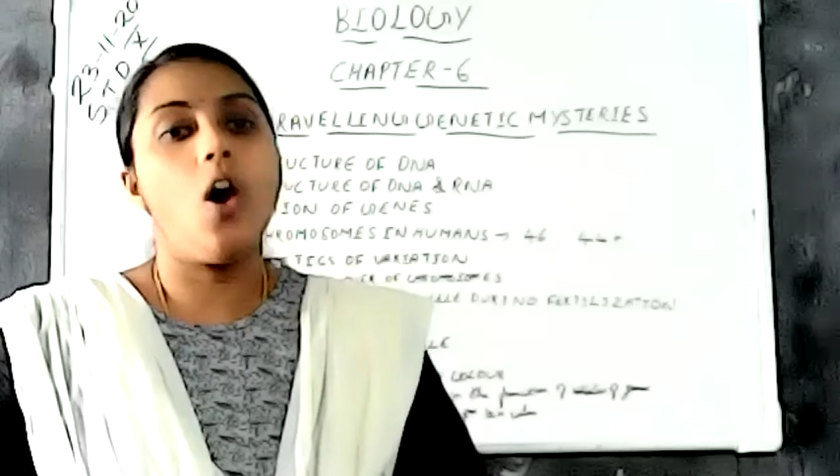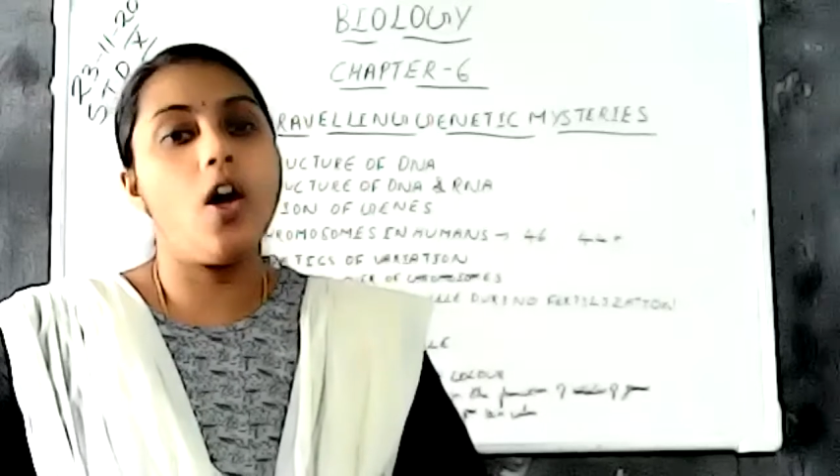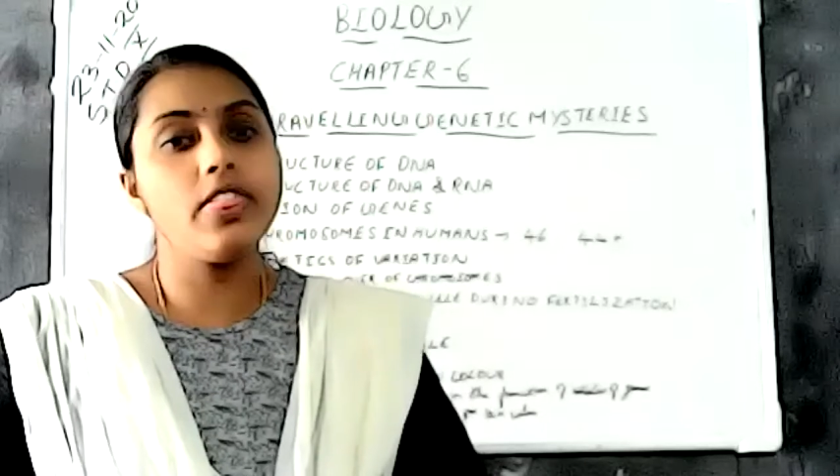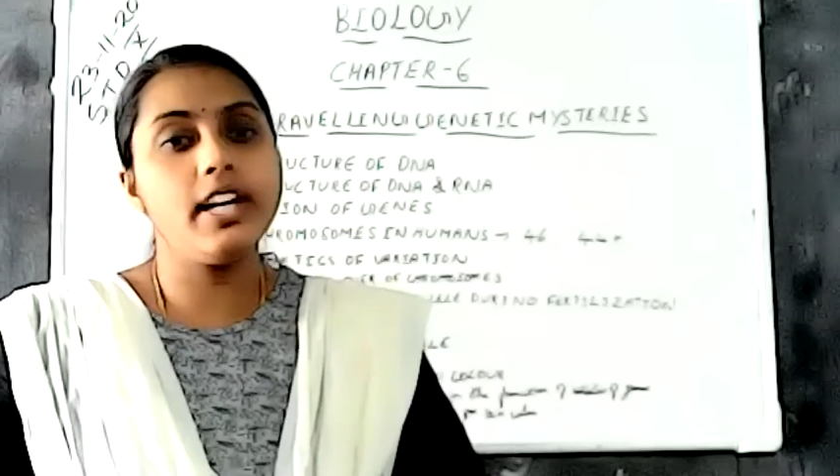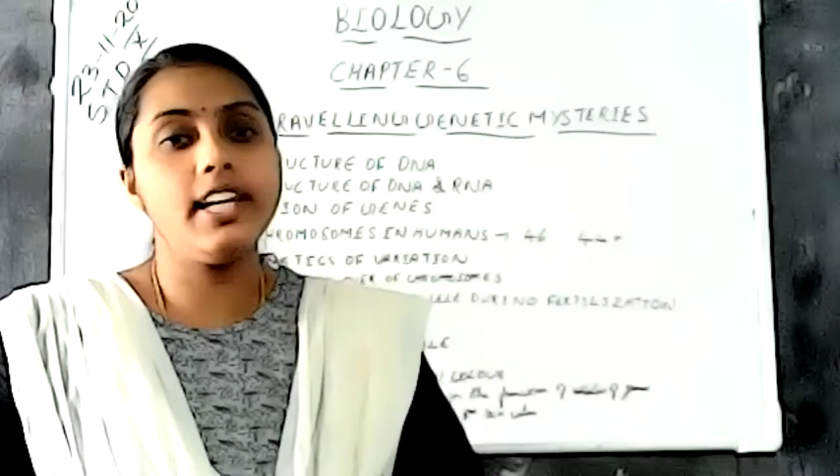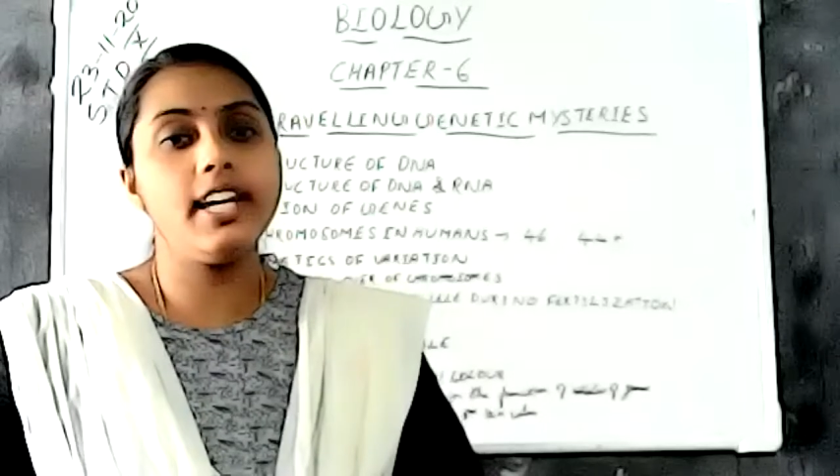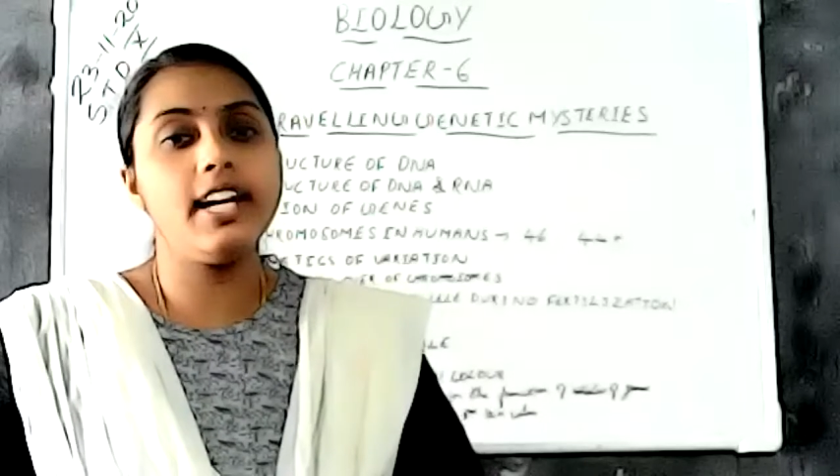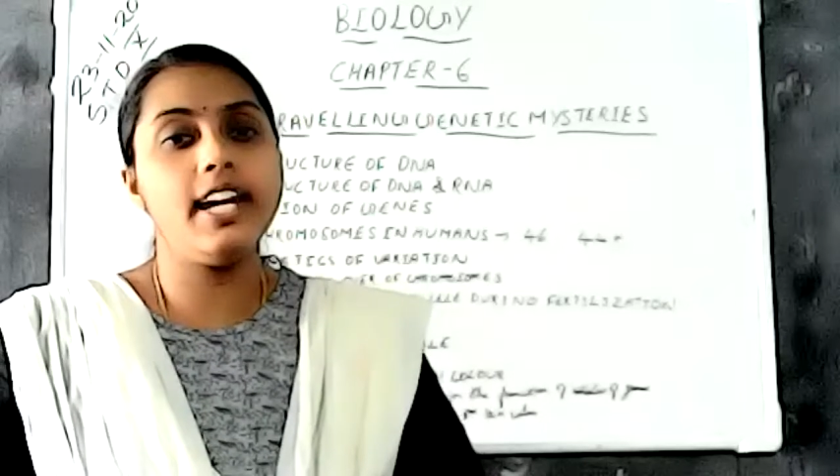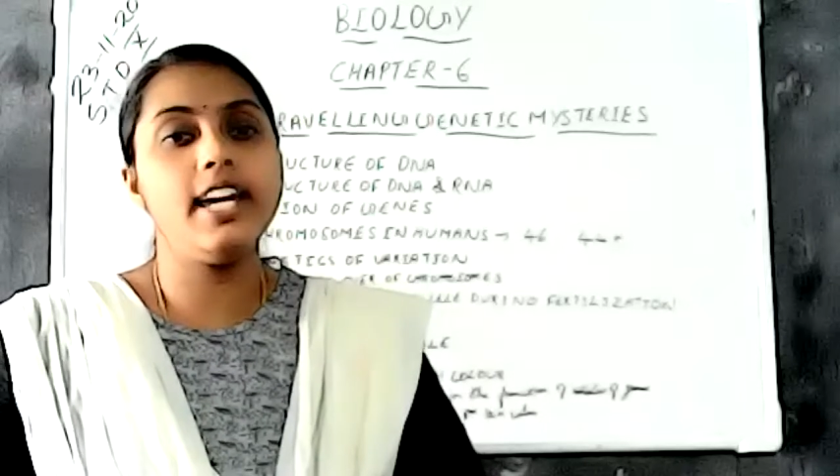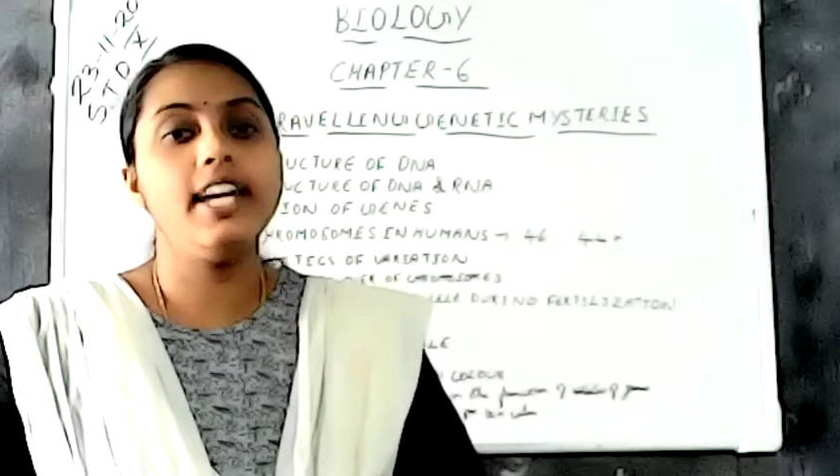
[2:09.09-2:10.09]
On the
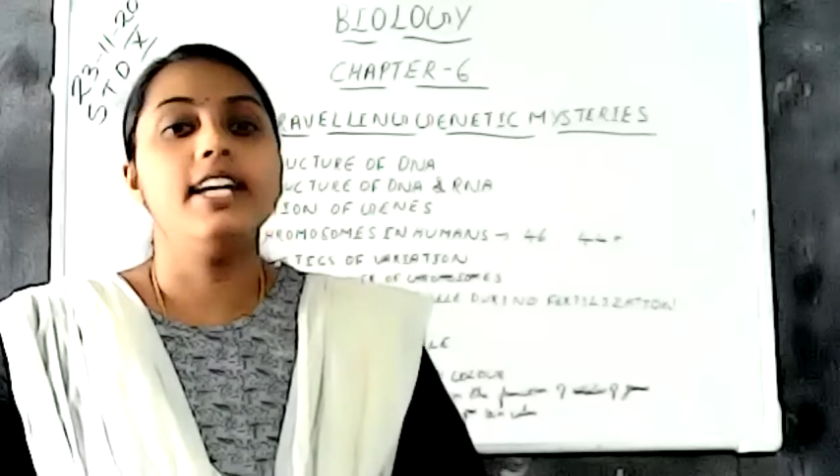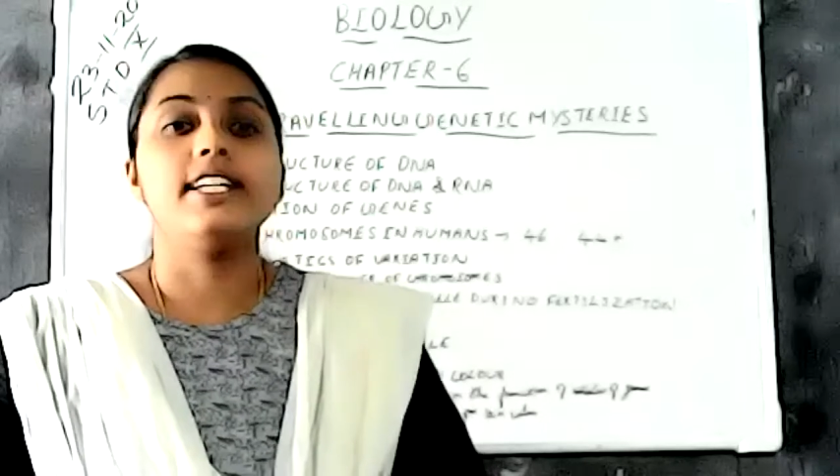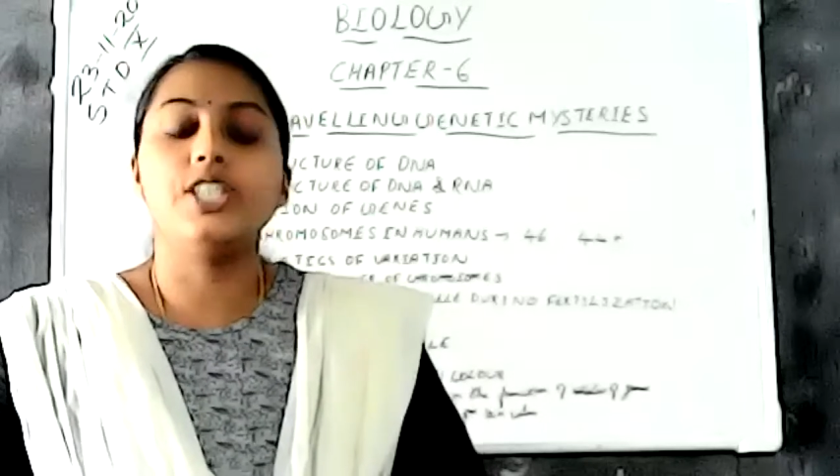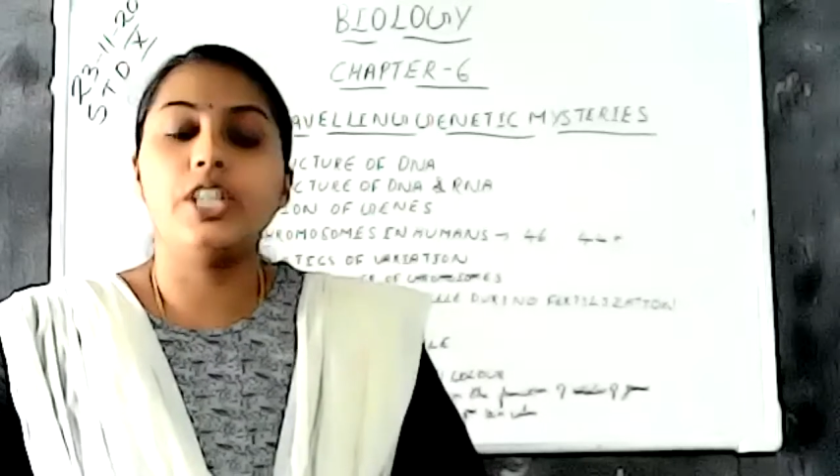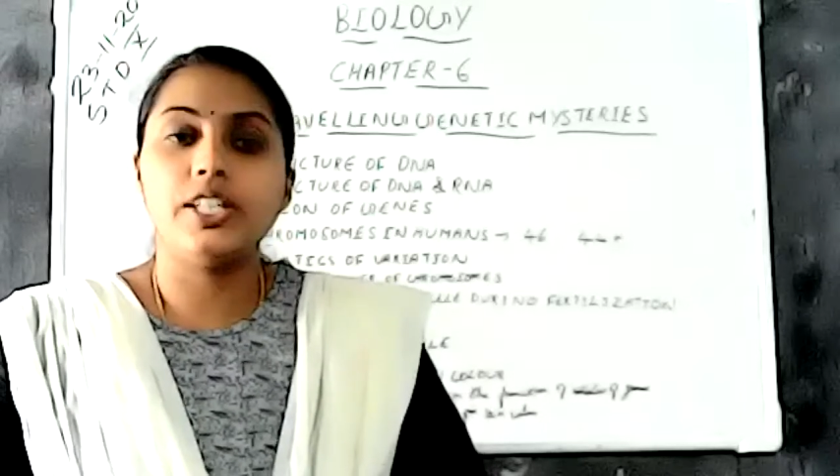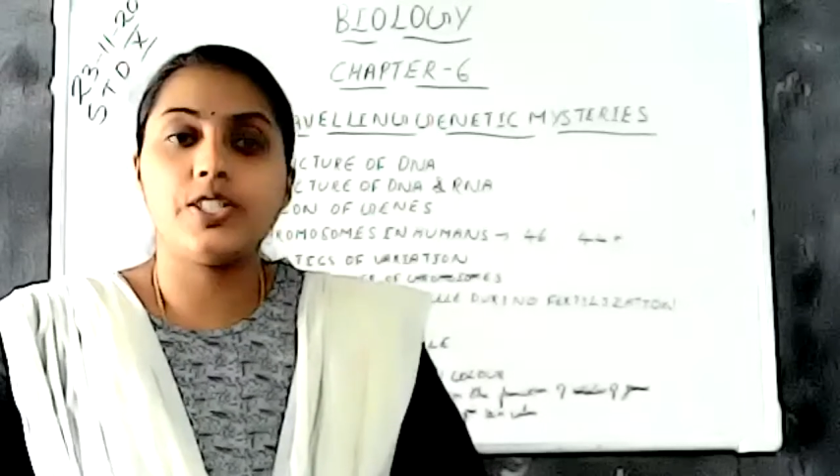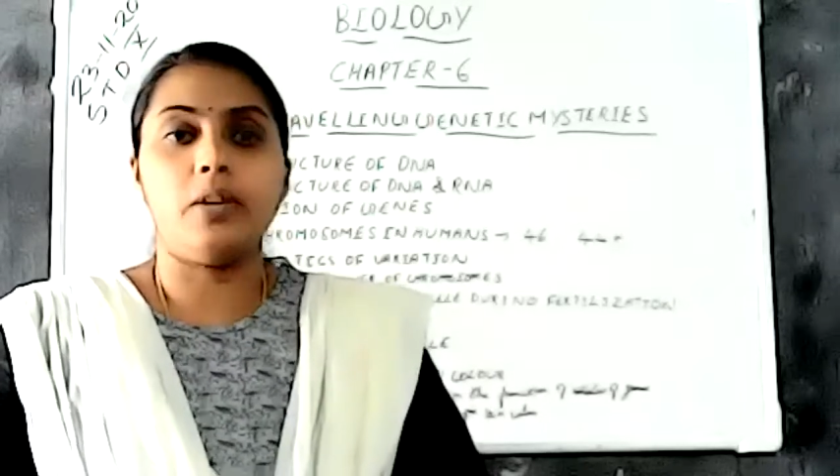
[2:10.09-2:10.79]
DNA, genes